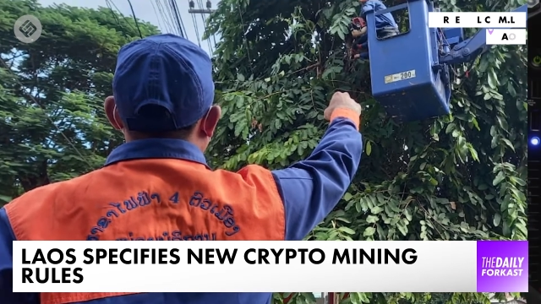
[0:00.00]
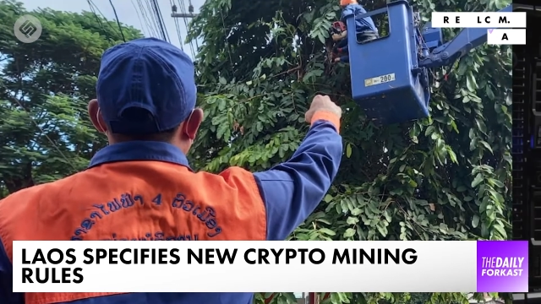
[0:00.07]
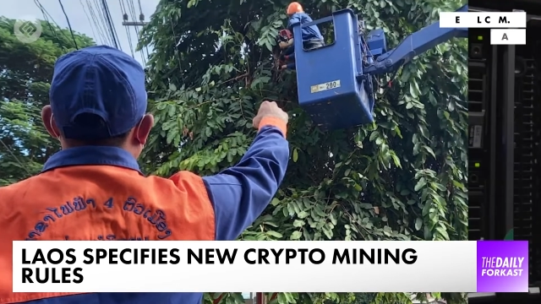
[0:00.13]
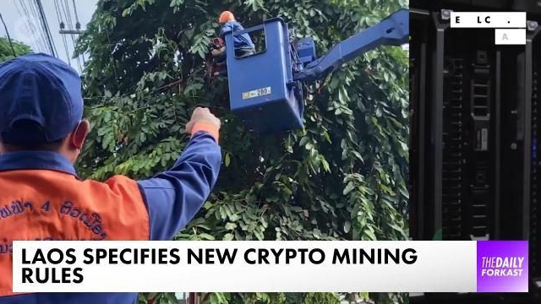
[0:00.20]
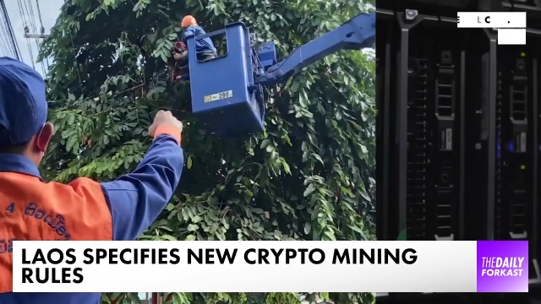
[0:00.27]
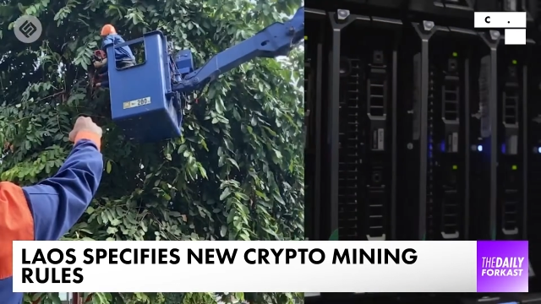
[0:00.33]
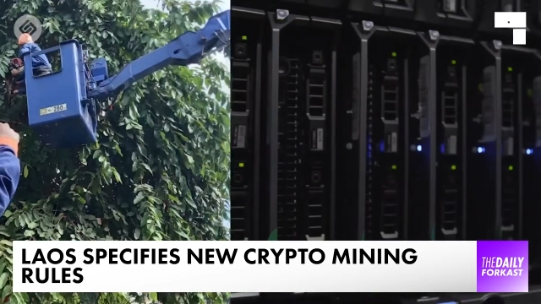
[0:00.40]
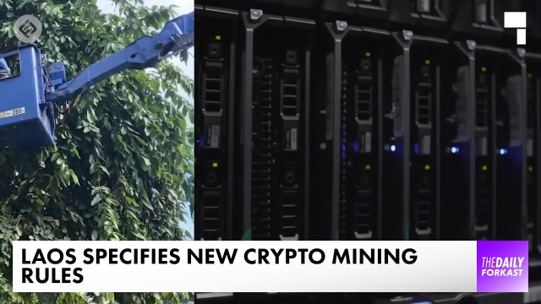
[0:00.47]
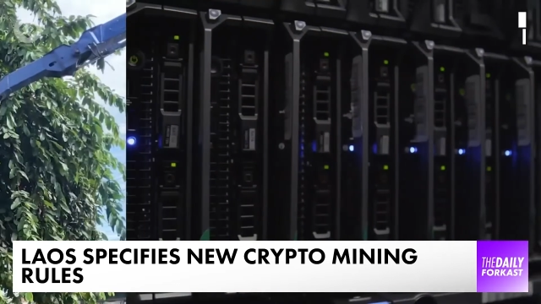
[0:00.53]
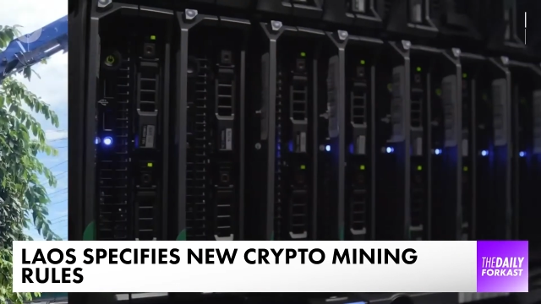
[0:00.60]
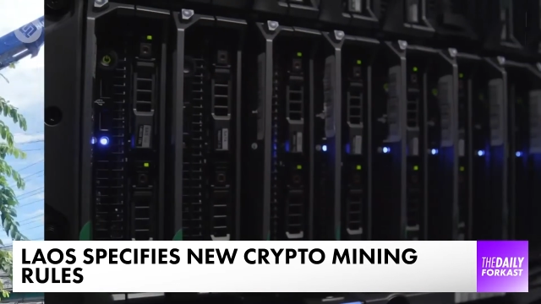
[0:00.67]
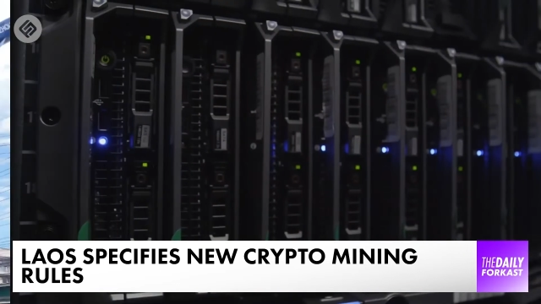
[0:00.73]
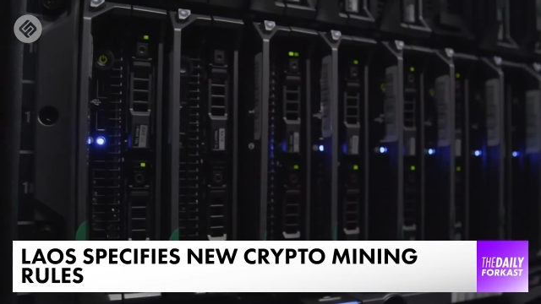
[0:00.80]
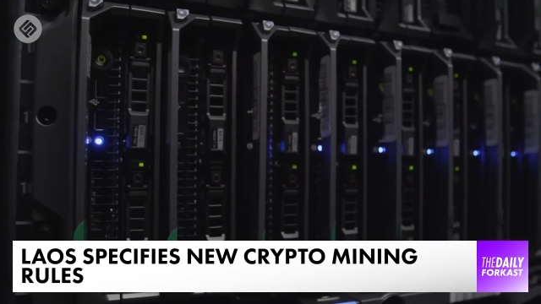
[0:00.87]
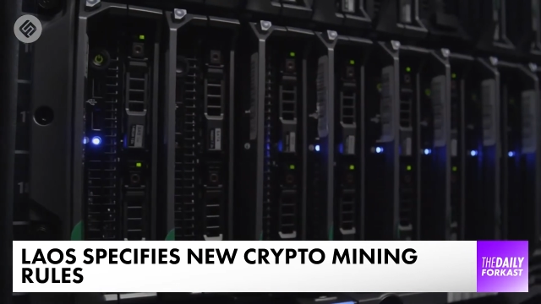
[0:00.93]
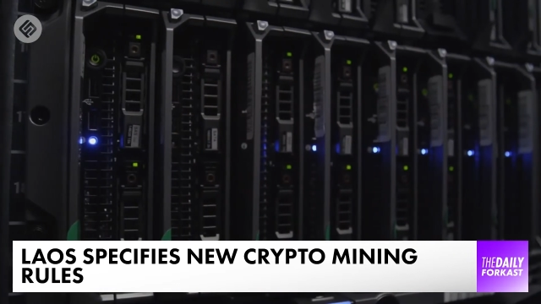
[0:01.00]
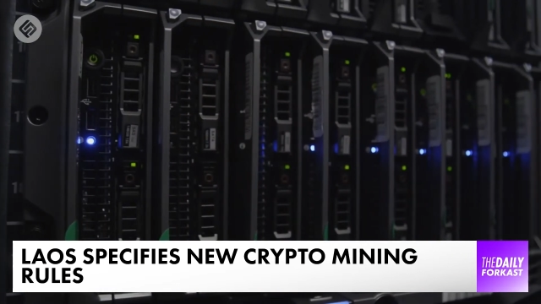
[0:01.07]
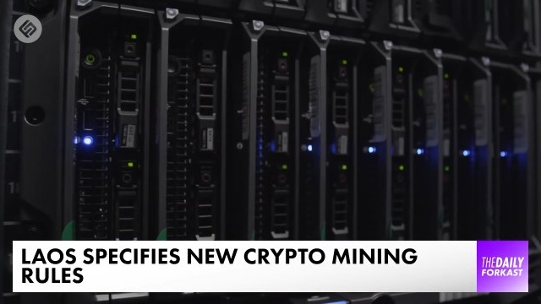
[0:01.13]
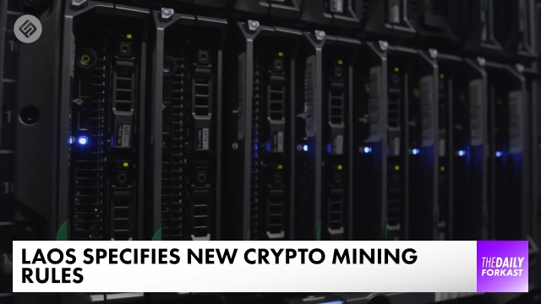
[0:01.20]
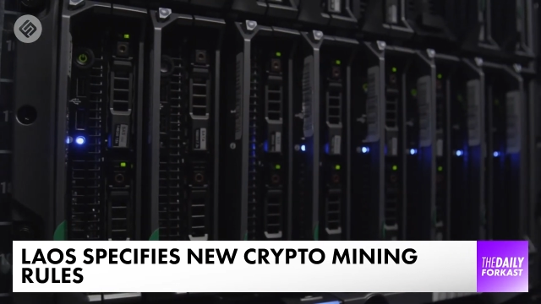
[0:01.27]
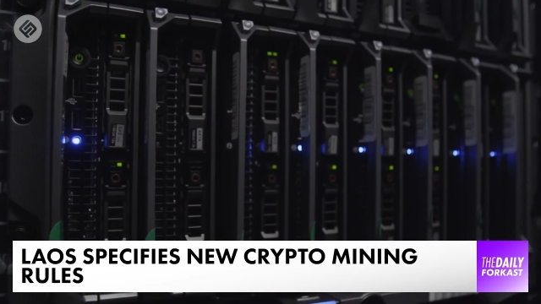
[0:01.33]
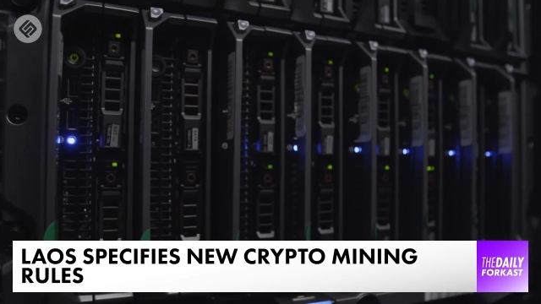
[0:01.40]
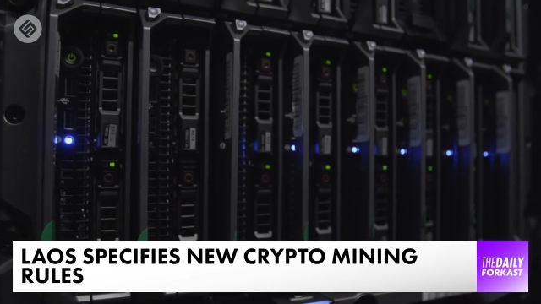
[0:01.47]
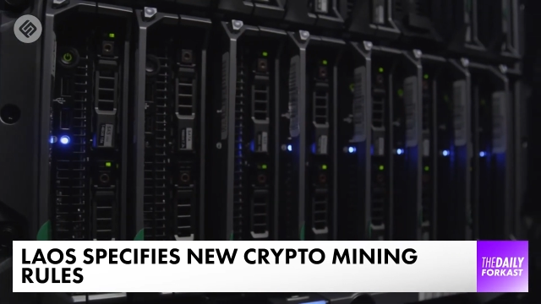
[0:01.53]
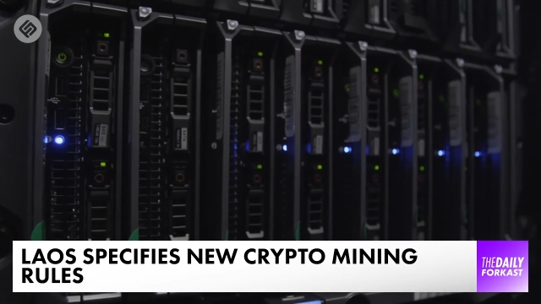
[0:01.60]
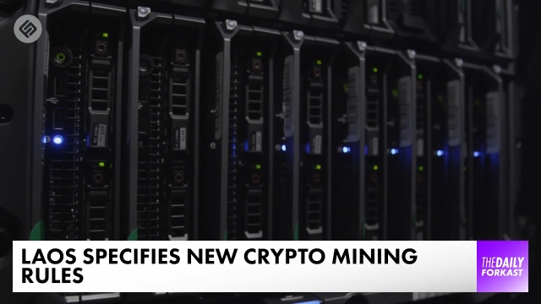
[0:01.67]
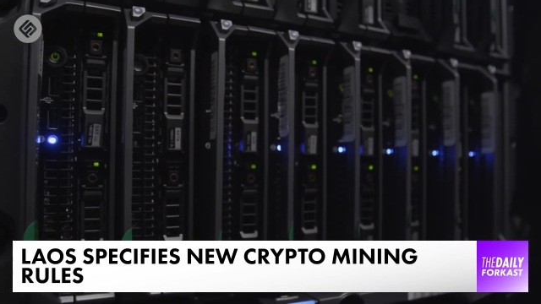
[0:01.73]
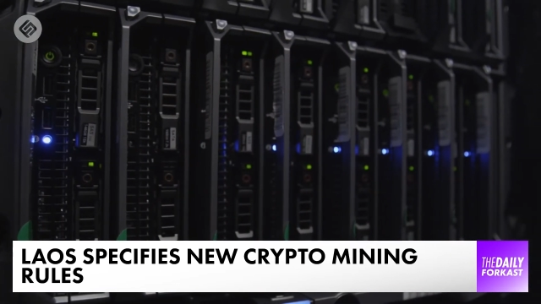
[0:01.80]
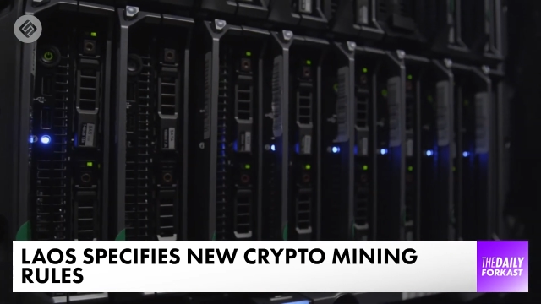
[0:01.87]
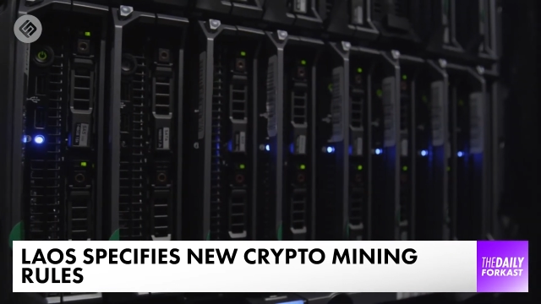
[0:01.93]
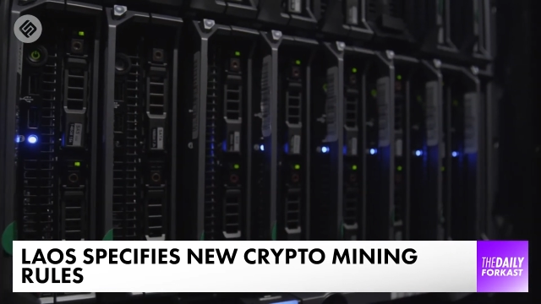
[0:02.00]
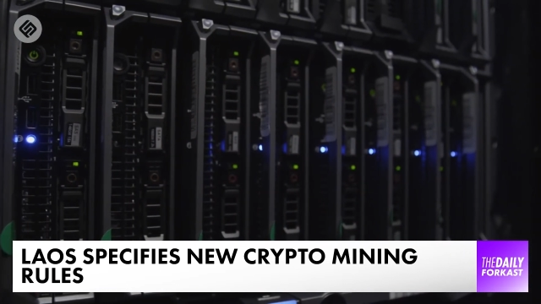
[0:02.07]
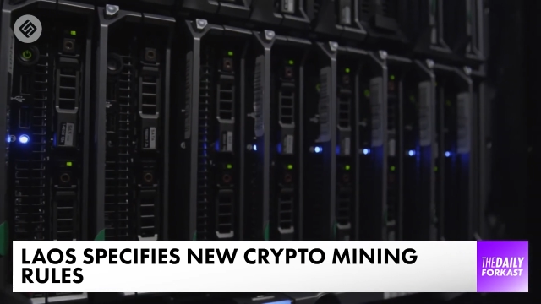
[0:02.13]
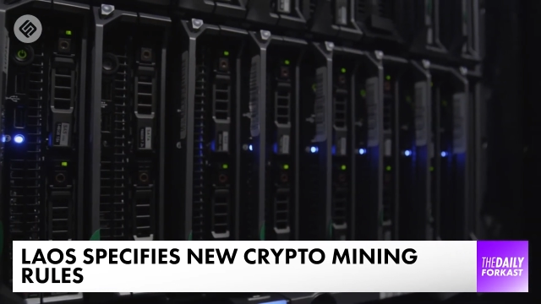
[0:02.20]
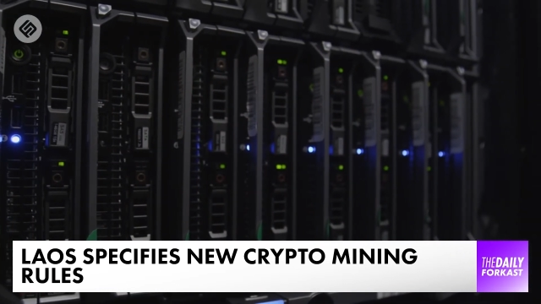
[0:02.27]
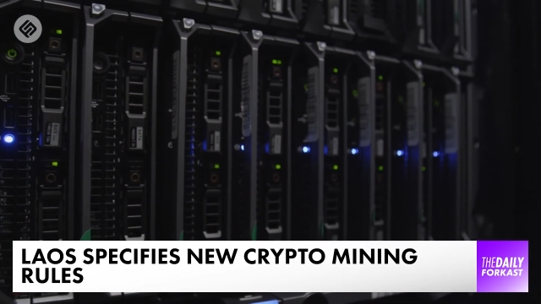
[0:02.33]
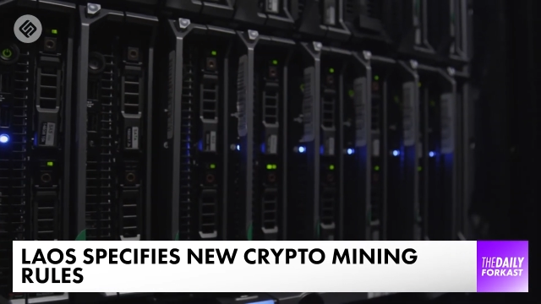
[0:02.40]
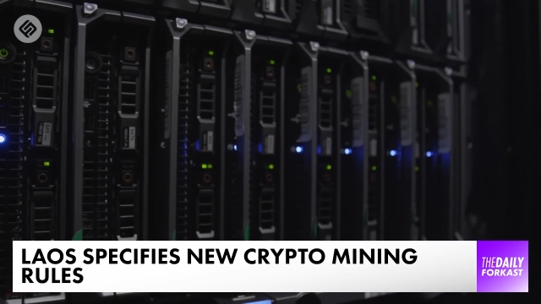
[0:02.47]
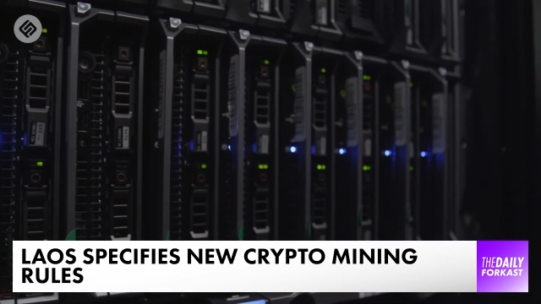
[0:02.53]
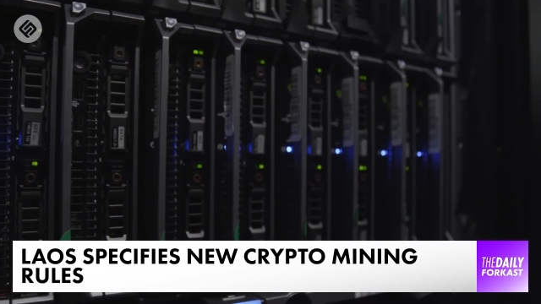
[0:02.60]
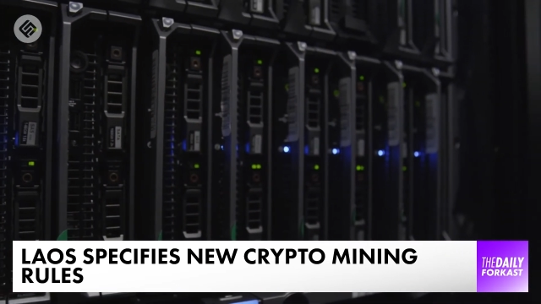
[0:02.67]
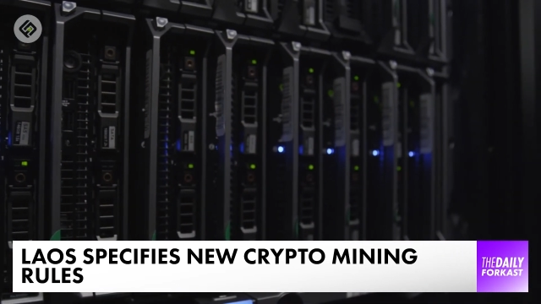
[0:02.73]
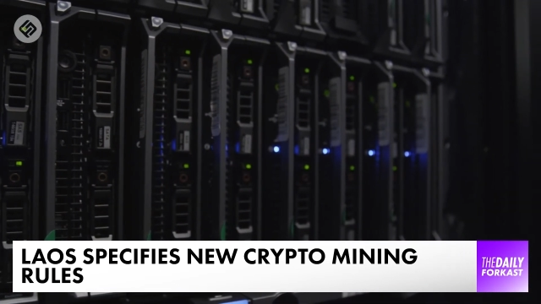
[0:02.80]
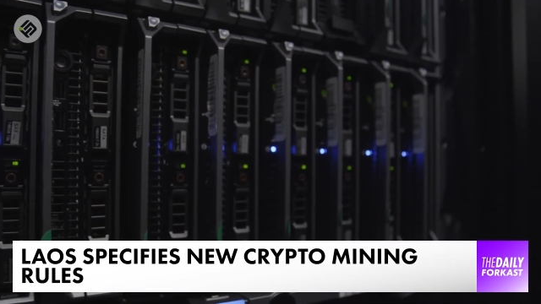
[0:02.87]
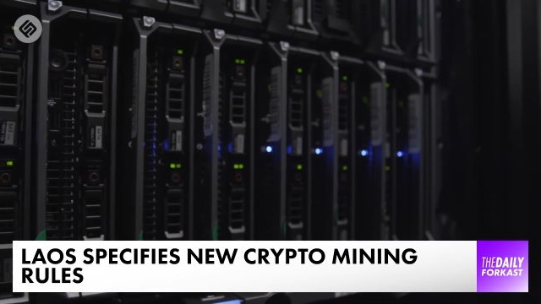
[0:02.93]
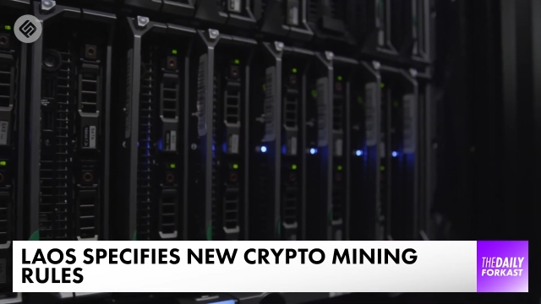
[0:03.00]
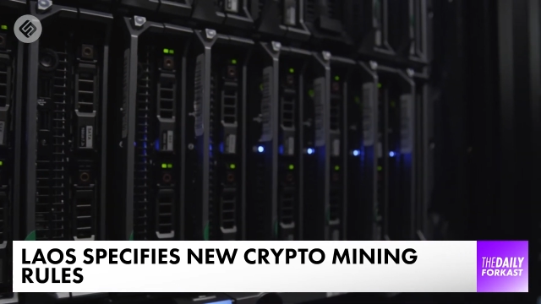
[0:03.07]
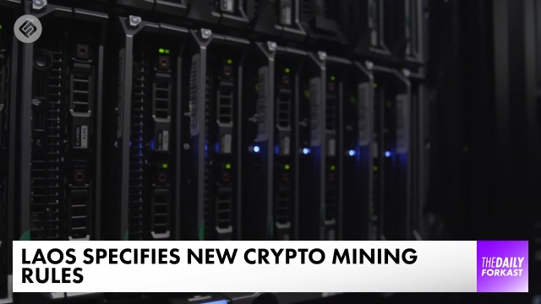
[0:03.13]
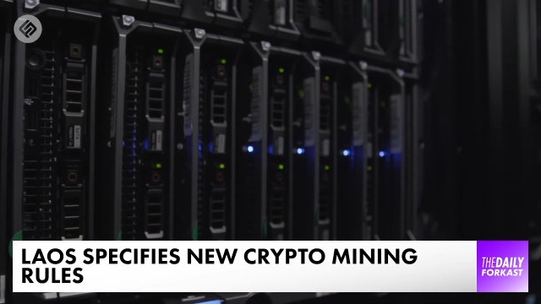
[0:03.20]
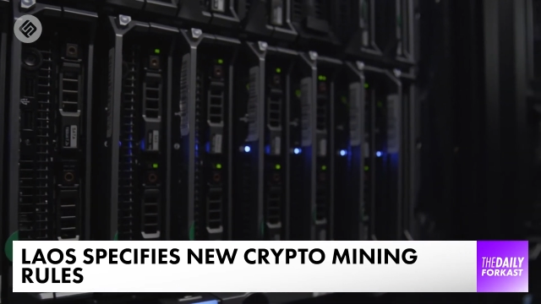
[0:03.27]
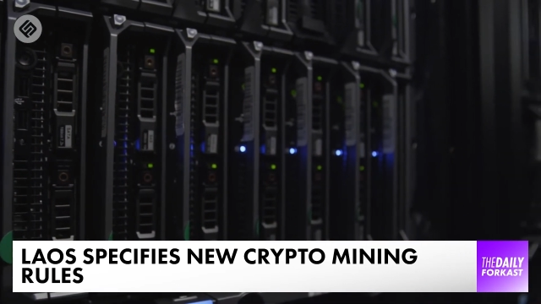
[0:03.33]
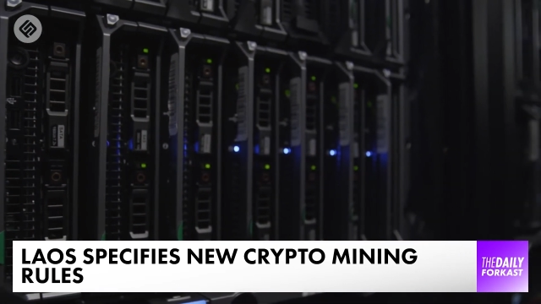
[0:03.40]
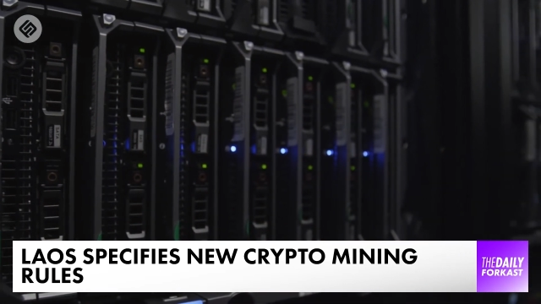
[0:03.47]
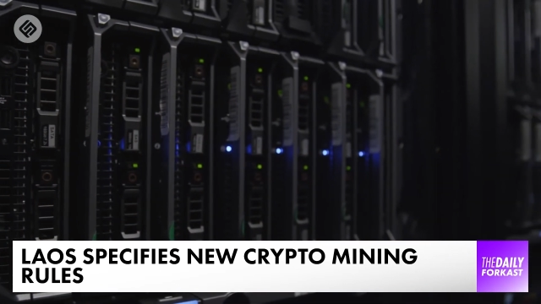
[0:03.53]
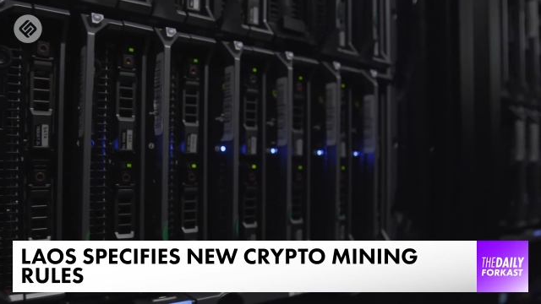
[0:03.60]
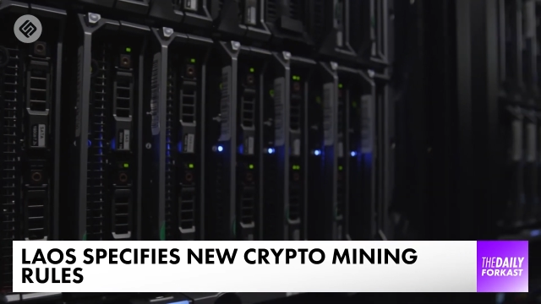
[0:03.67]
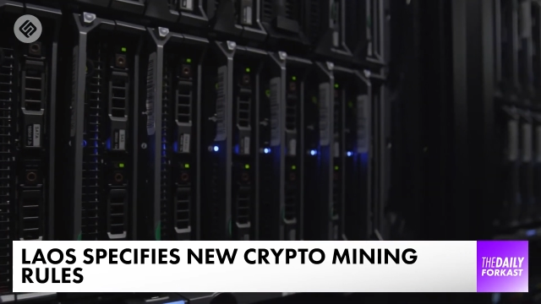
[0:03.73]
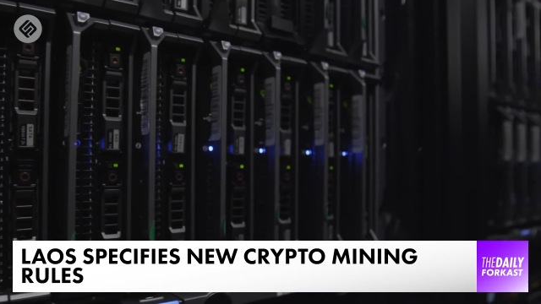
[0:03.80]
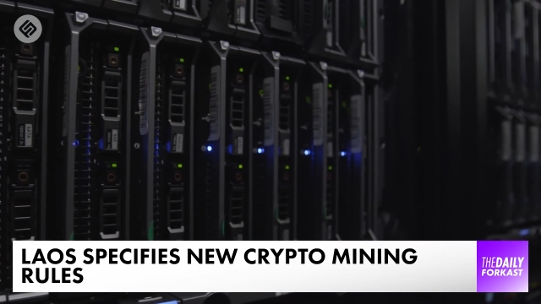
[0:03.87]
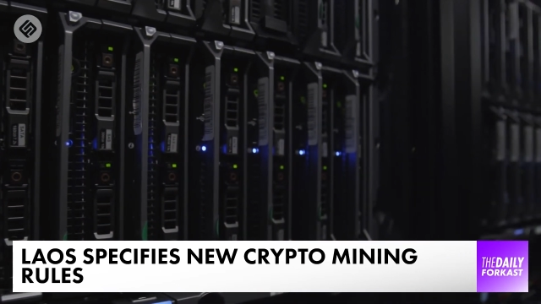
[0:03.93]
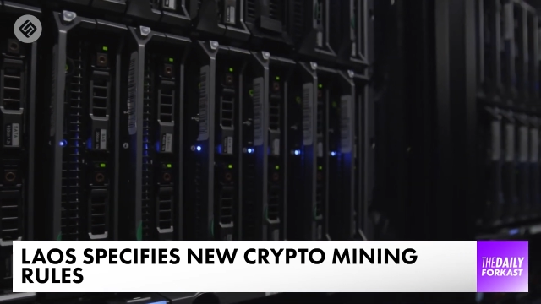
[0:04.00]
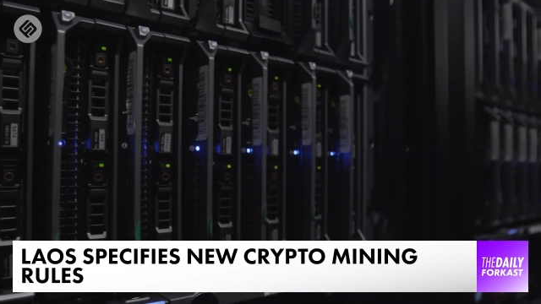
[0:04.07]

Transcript: Nobody's mouth can be seen.